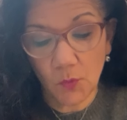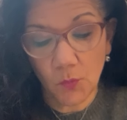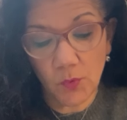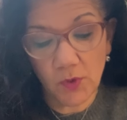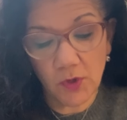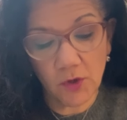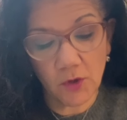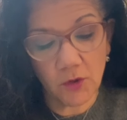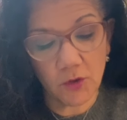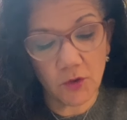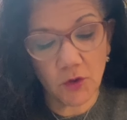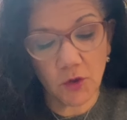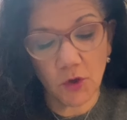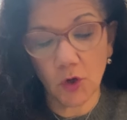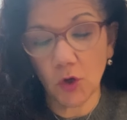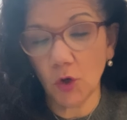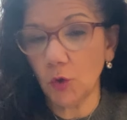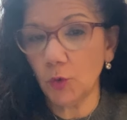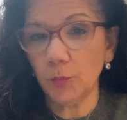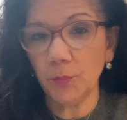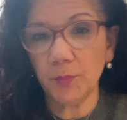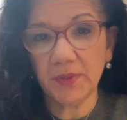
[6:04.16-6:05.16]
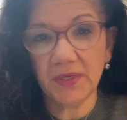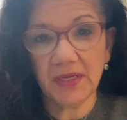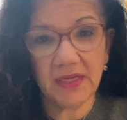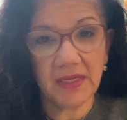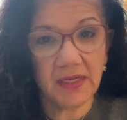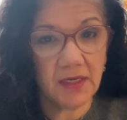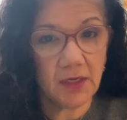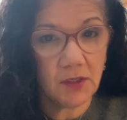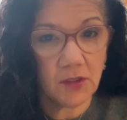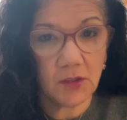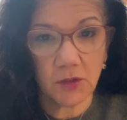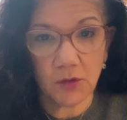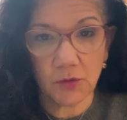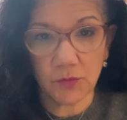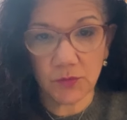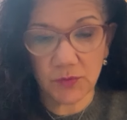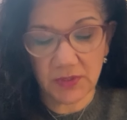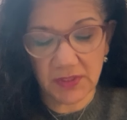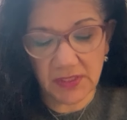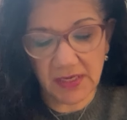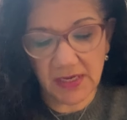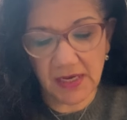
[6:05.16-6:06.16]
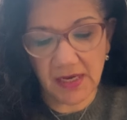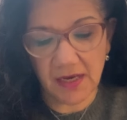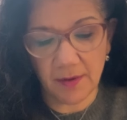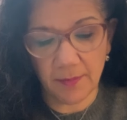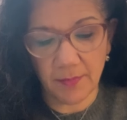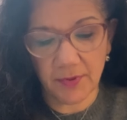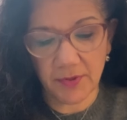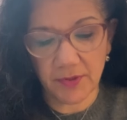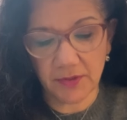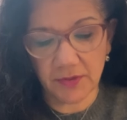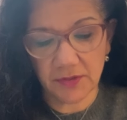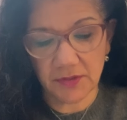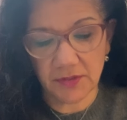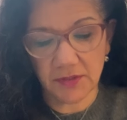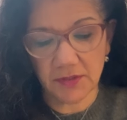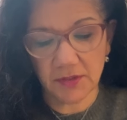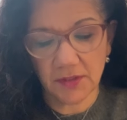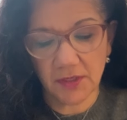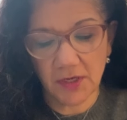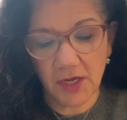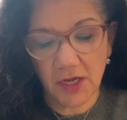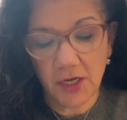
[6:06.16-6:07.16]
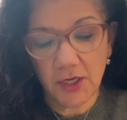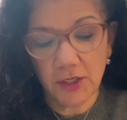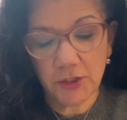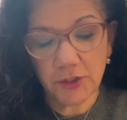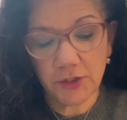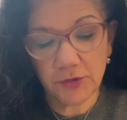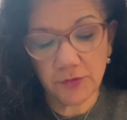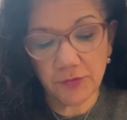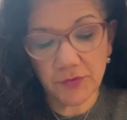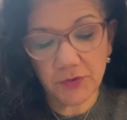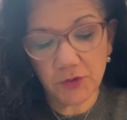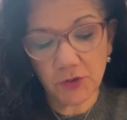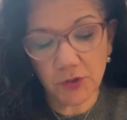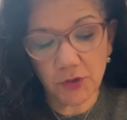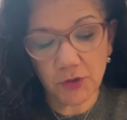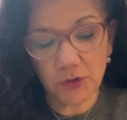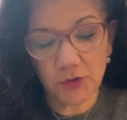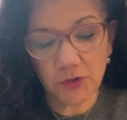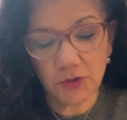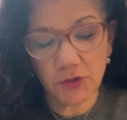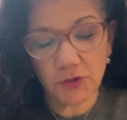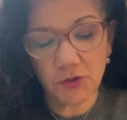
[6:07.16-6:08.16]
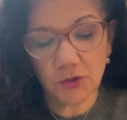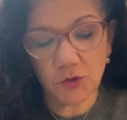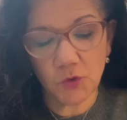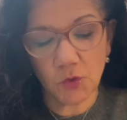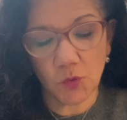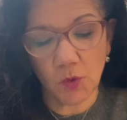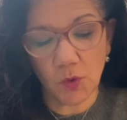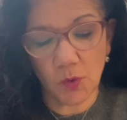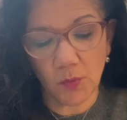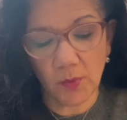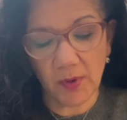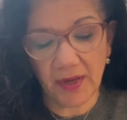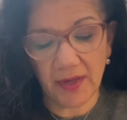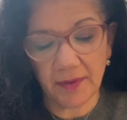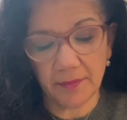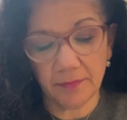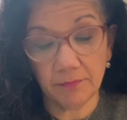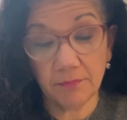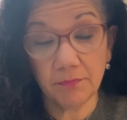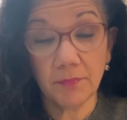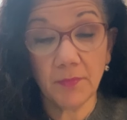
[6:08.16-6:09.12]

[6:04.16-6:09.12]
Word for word: We heard her opening and closing cupboards. She returned to the doorway.